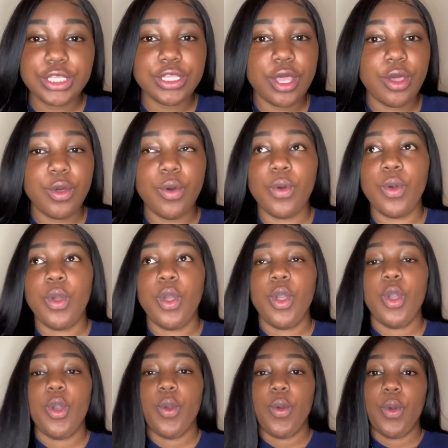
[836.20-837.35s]
So
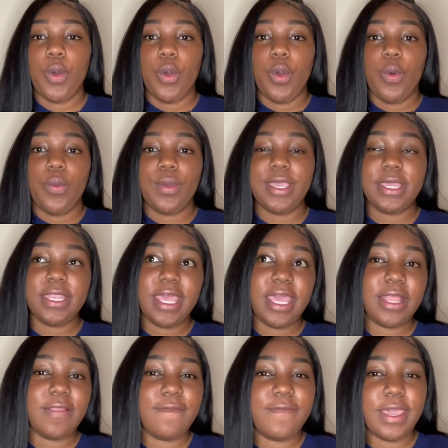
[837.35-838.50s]
we in the
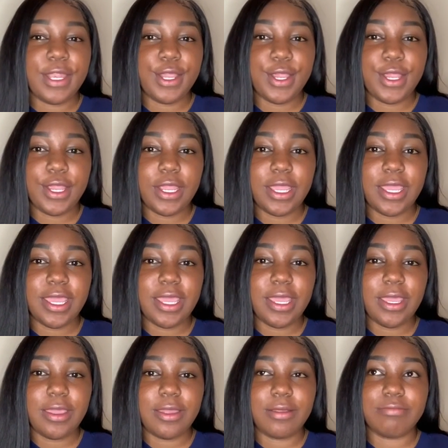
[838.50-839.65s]
elevator
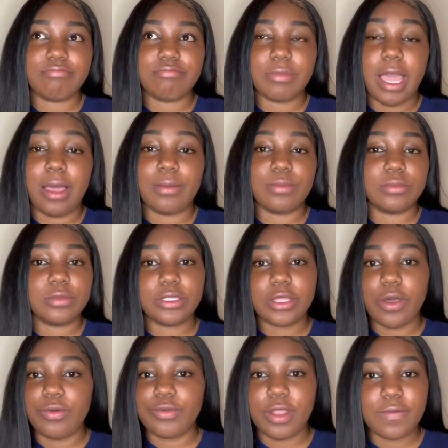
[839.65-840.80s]
and I'm
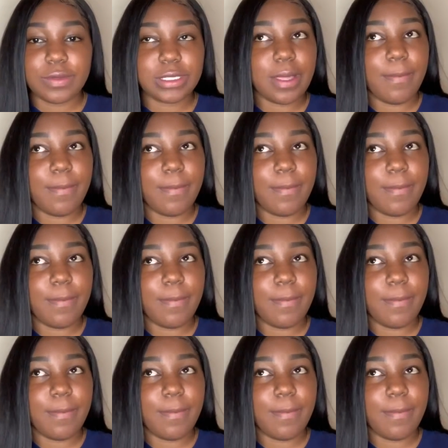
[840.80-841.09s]
so nervous.